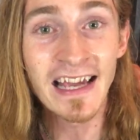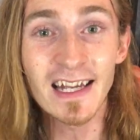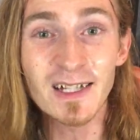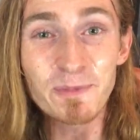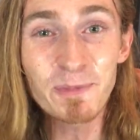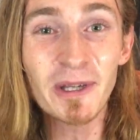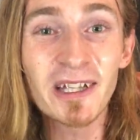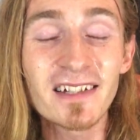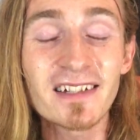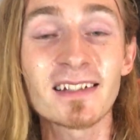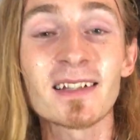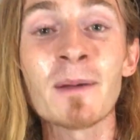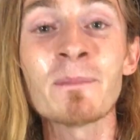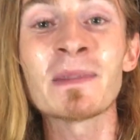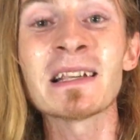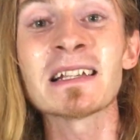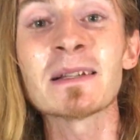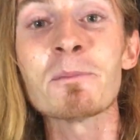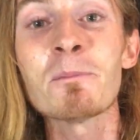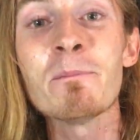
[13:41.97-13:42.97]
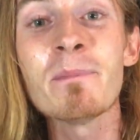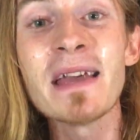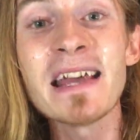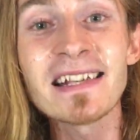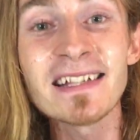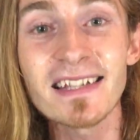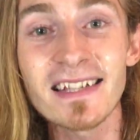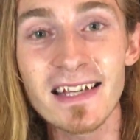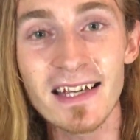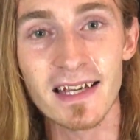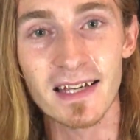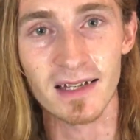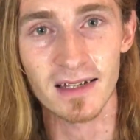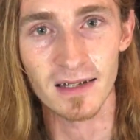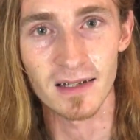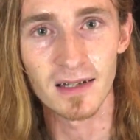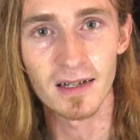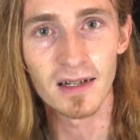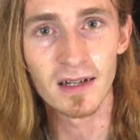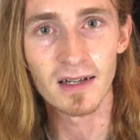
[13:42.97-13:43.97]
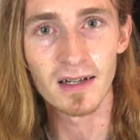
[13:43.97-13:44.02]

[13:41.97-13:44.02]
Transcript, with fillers: it's because something's missing,